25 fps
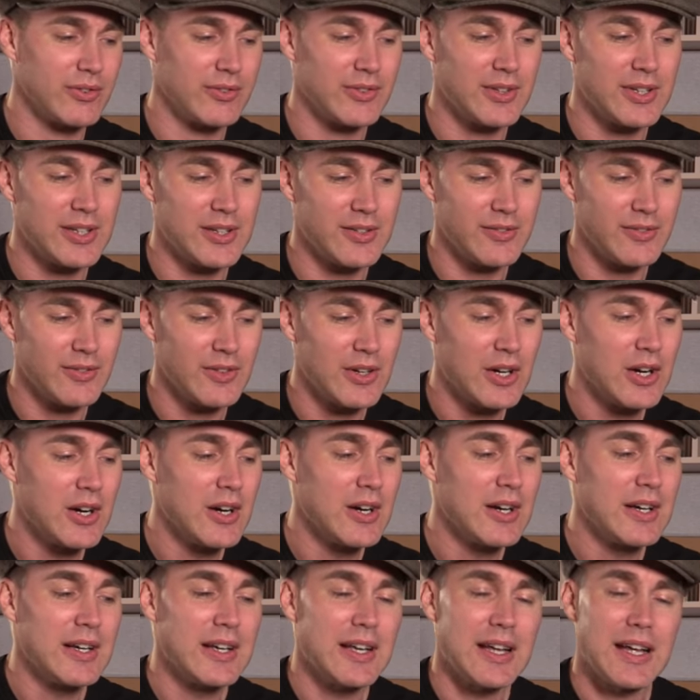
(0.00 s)
2, 3,
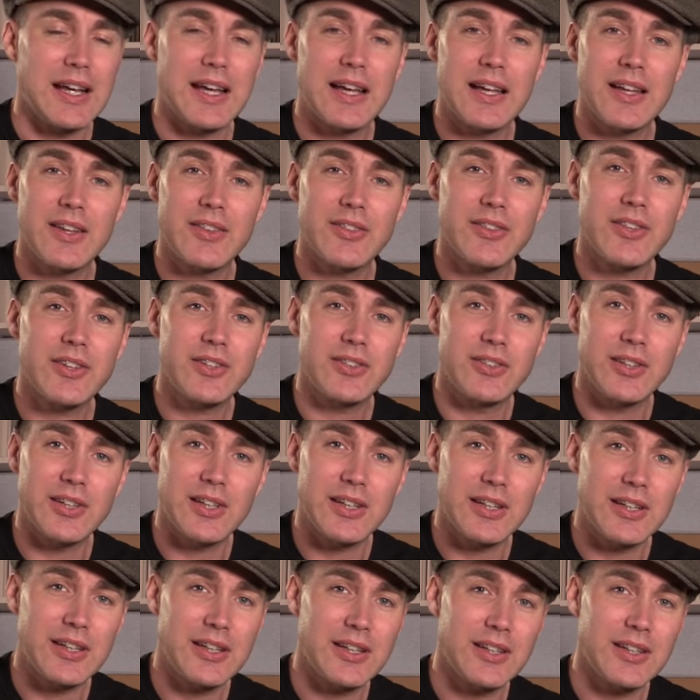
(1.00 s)
and the D